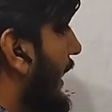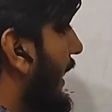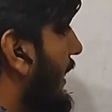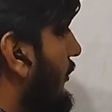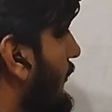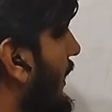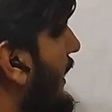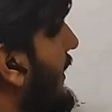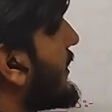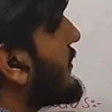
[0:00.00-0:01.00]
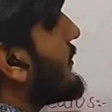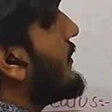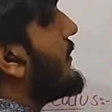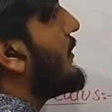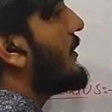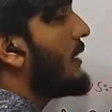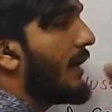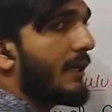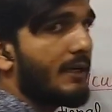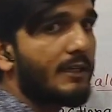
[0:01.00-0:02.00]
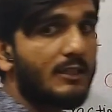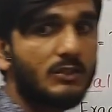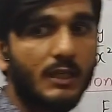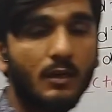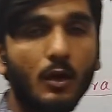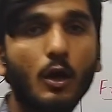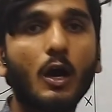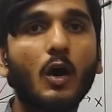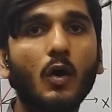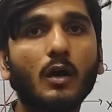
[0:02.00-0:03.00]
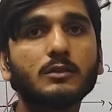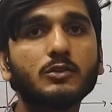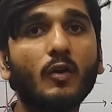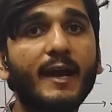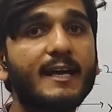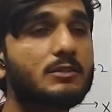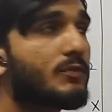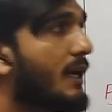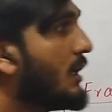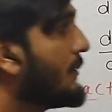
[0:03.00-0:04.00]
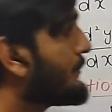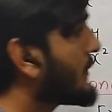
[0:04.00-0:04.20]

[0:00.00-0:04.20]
alpha is an integer, also as well